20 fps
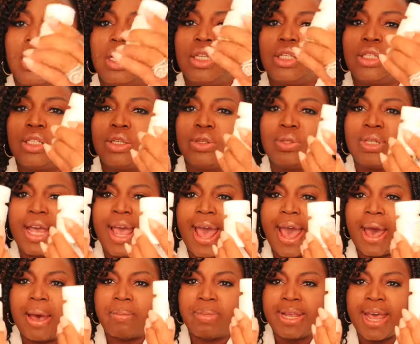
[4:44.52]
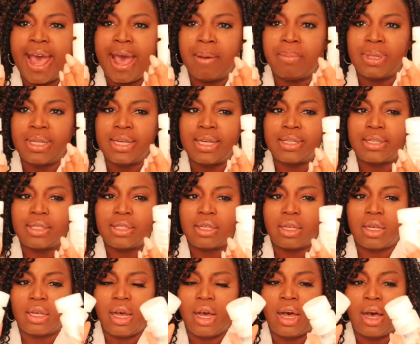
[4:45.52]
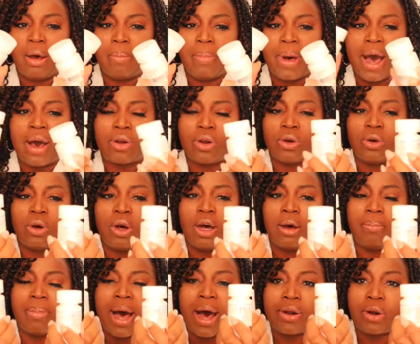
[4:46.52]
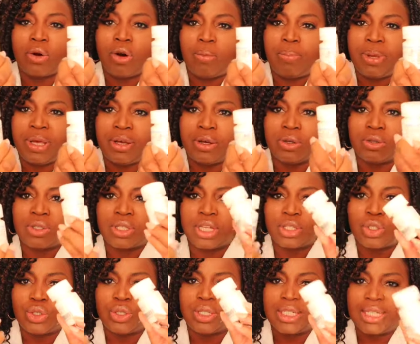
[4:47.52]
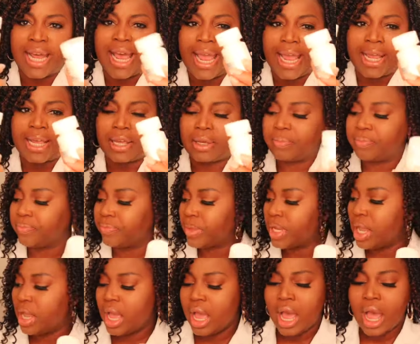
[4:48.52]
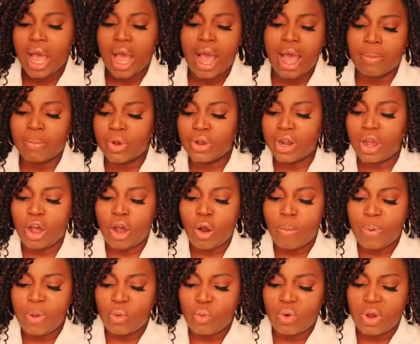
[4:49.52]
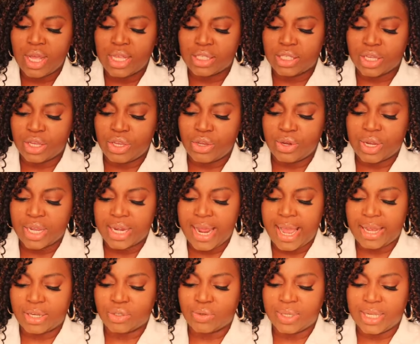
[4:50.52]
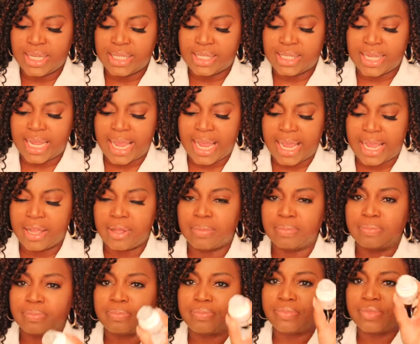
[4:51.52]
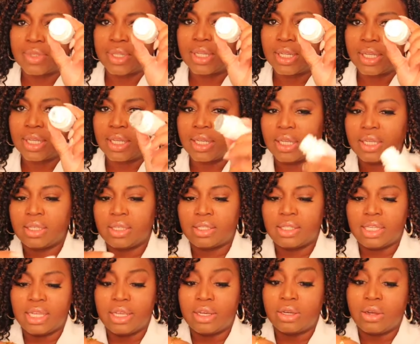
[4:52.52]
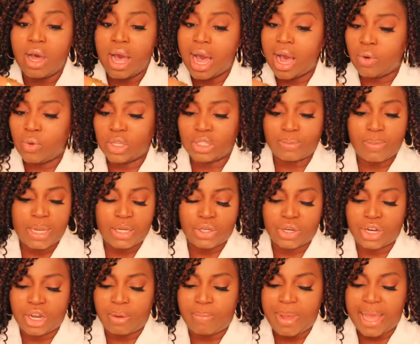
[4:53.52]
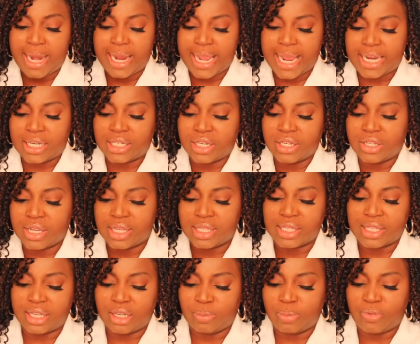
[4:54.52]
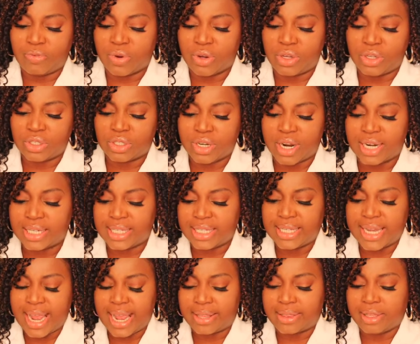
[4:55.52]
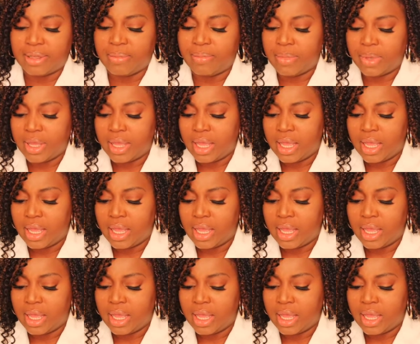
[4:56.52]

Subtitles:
SUTAB tablets, a bottle of pills that you'll take. I'm gonna open one so you can actually see. Seal. I always make sure your medications are sealed before you start to take them.